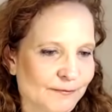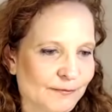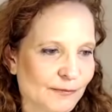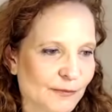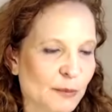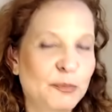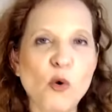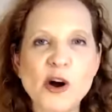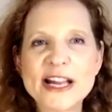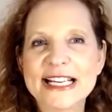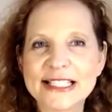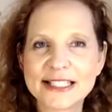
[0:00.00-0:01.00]

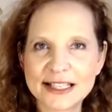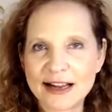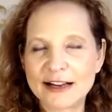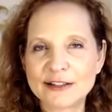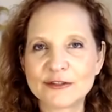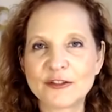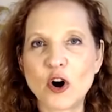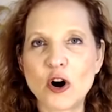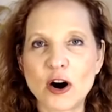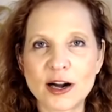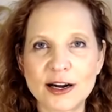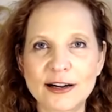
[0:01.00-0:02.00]
buoyant kind of
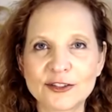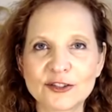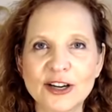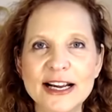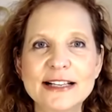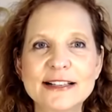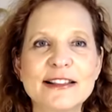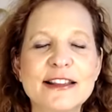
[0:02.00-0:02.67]
aura, right?